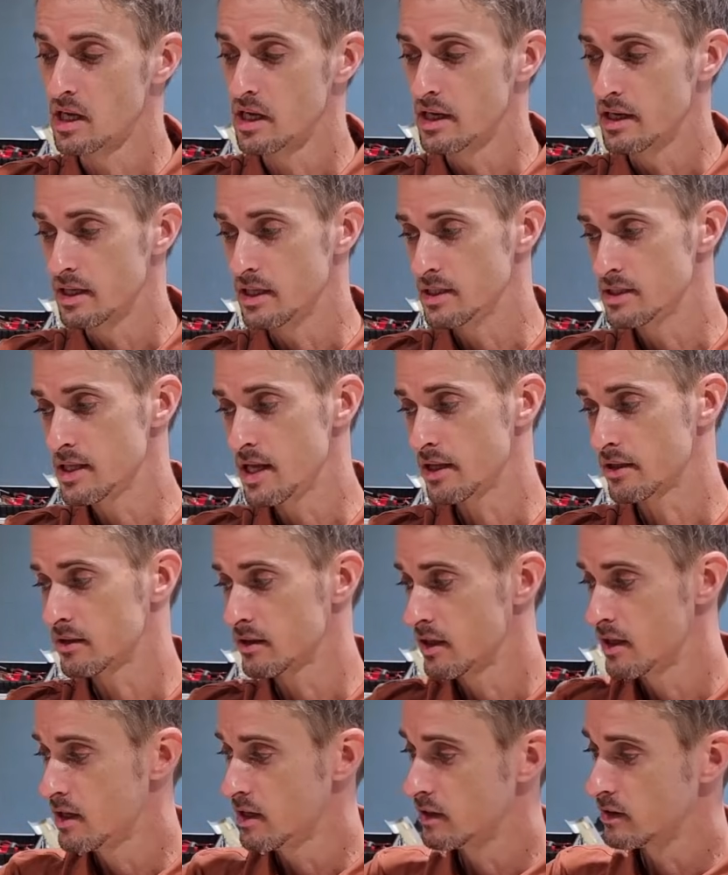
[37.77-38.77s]
is
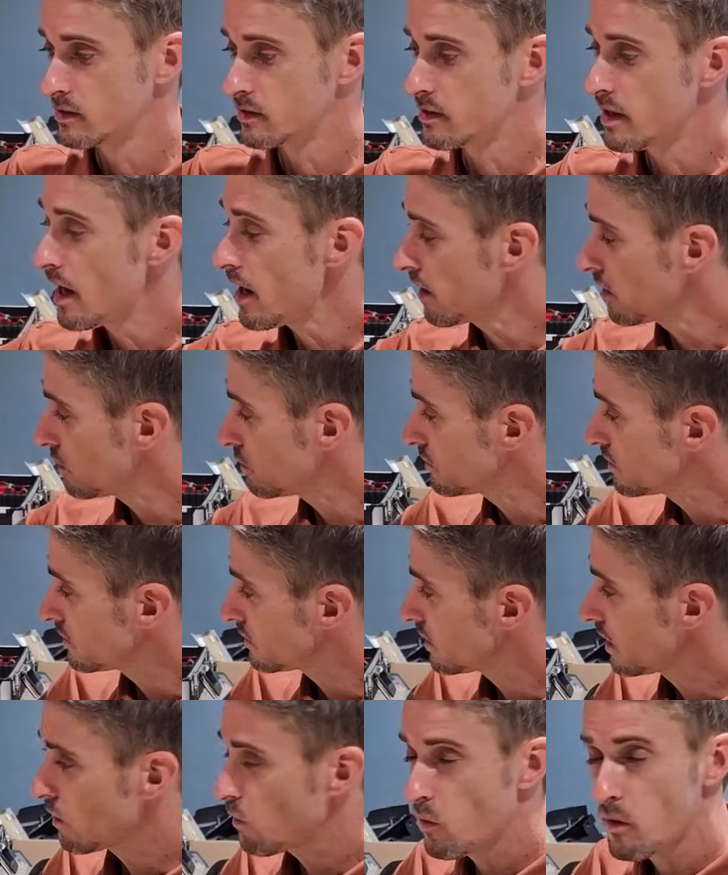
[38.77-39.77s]
that the
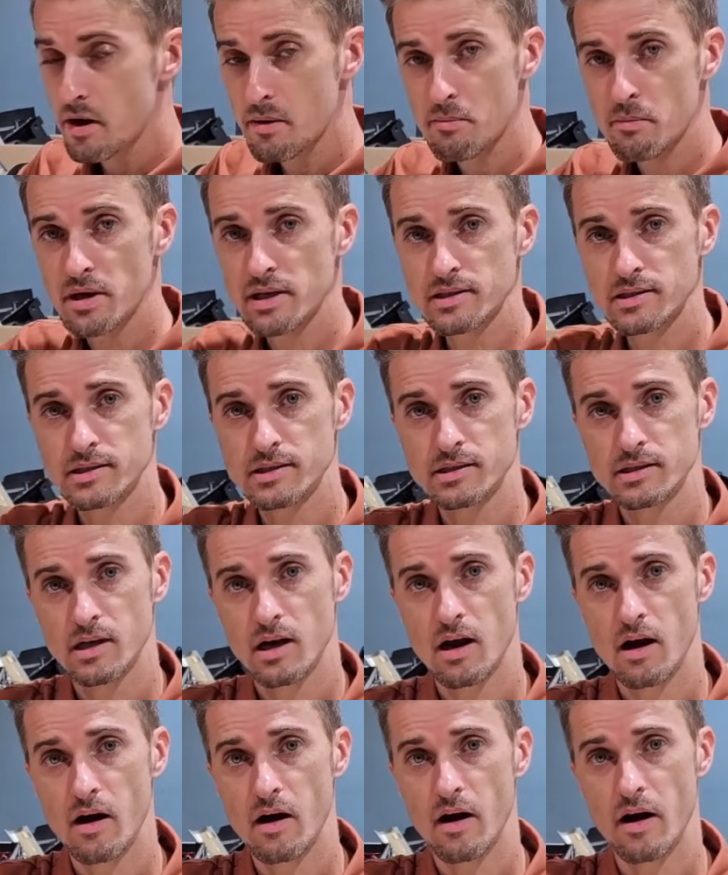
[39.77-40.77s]
diagnosis equipments
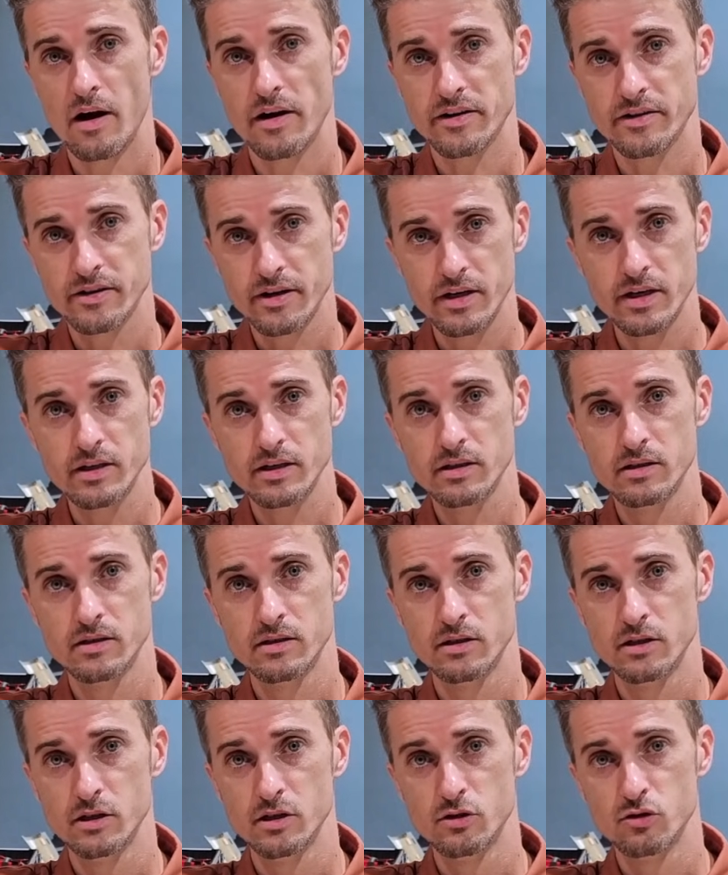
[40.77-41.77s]
are there
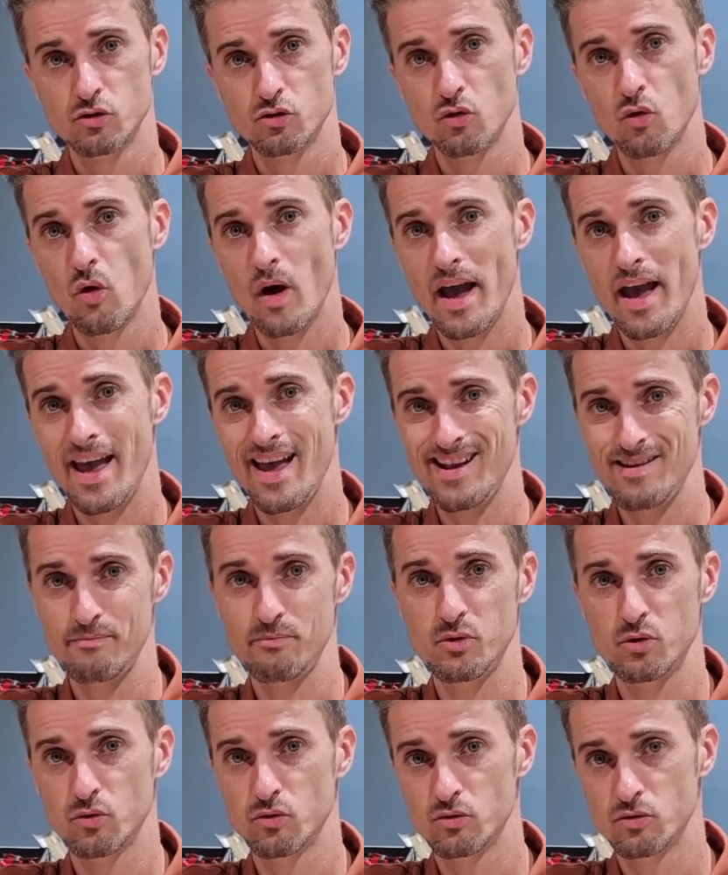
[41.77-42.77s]
to
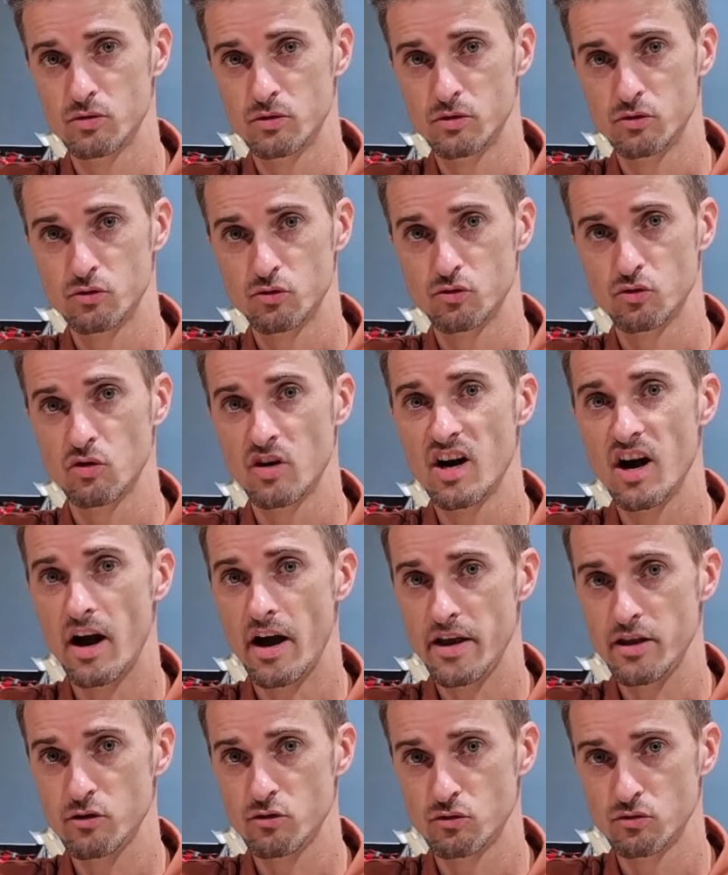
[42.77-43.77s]
help you, to
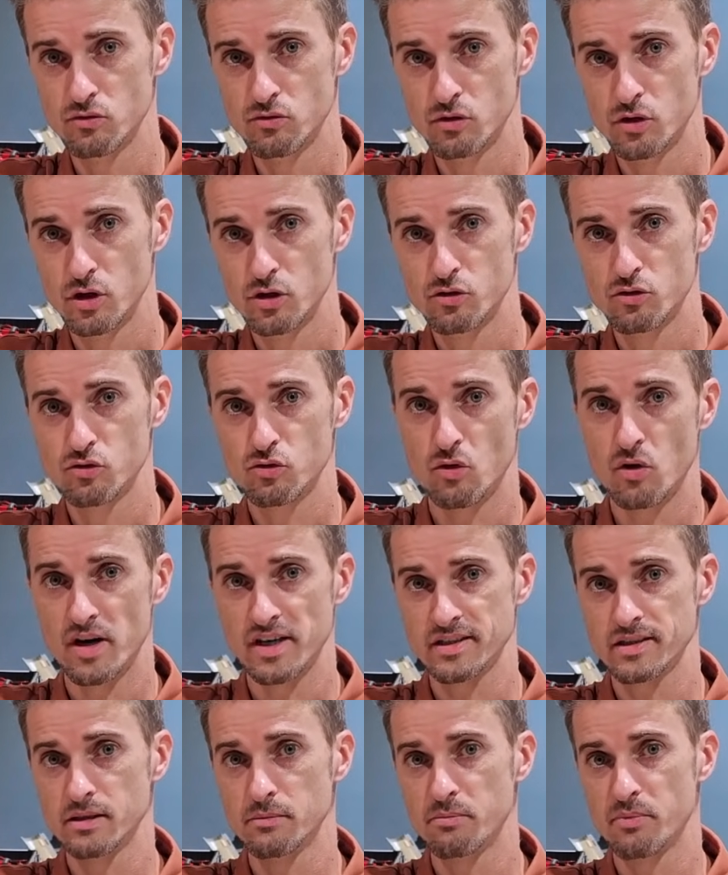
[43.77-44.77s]
guide you
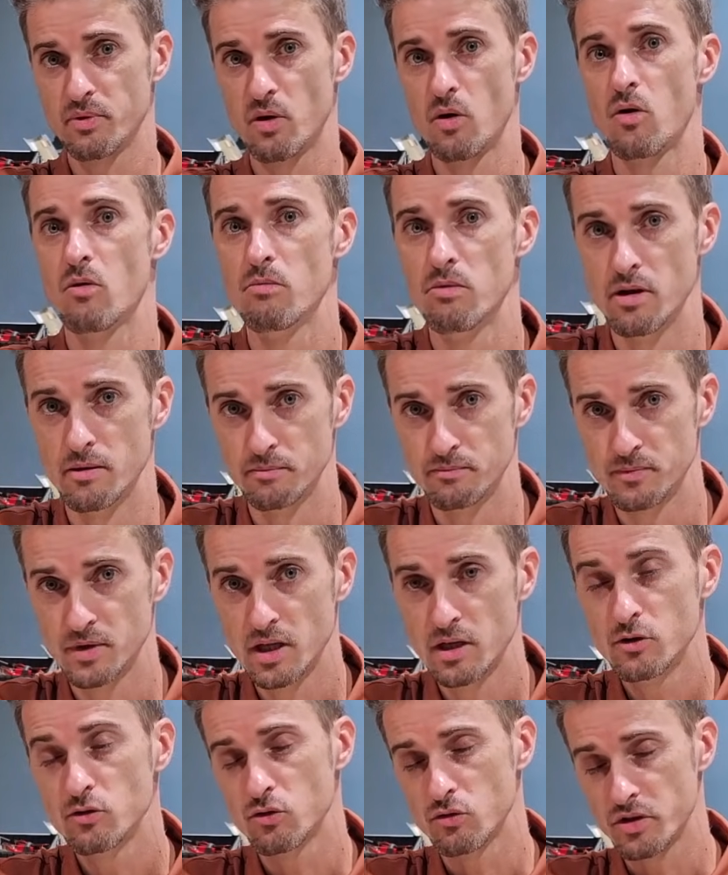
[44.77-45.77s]
towards the problem,
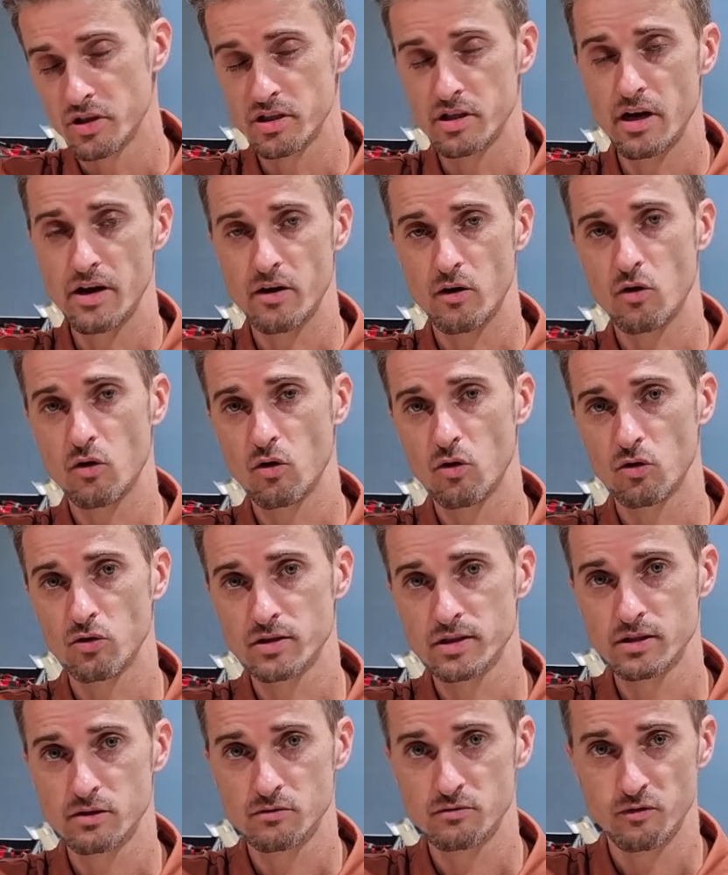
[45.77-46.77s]
to read the error
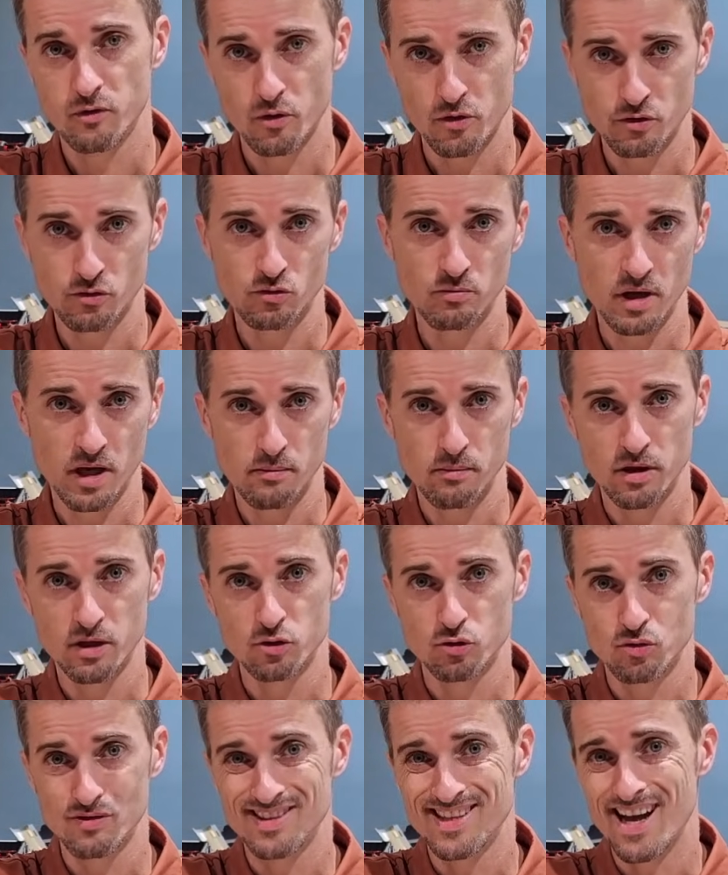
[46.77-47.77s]
codes for you to be able
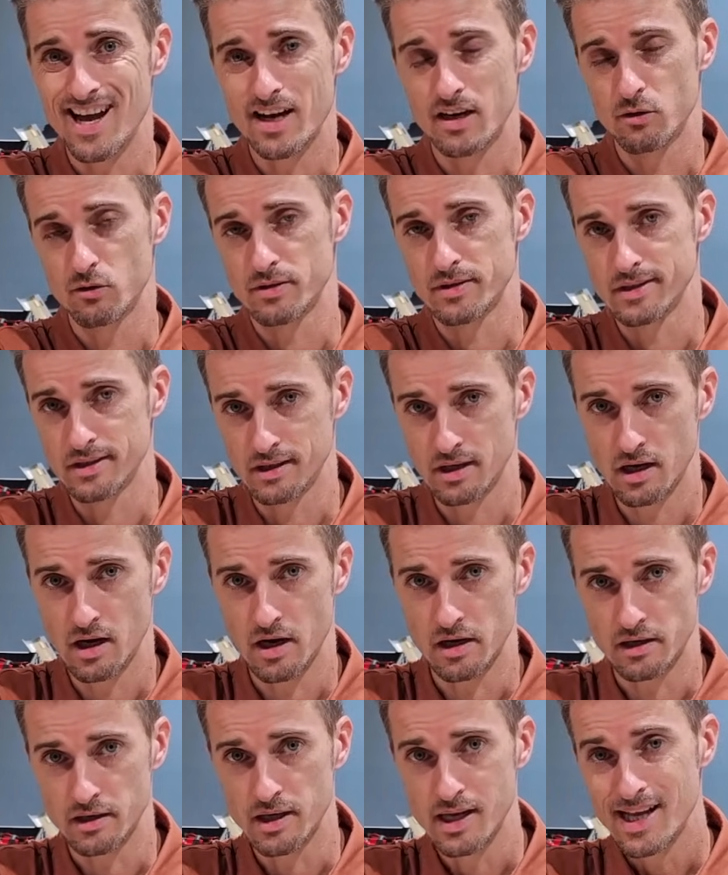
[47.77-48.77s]
to diagnose the
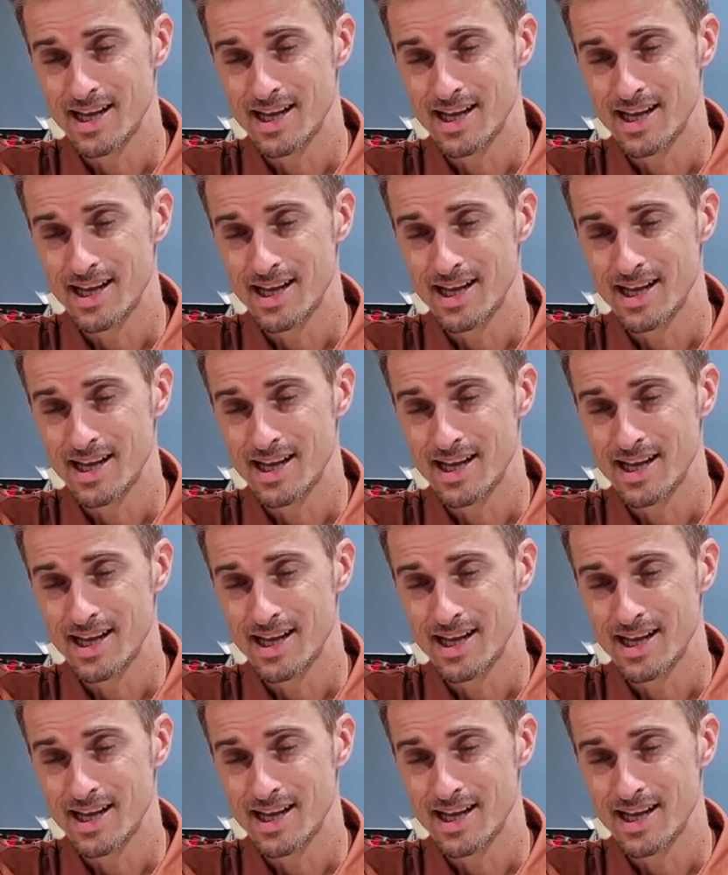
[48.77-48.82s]
car.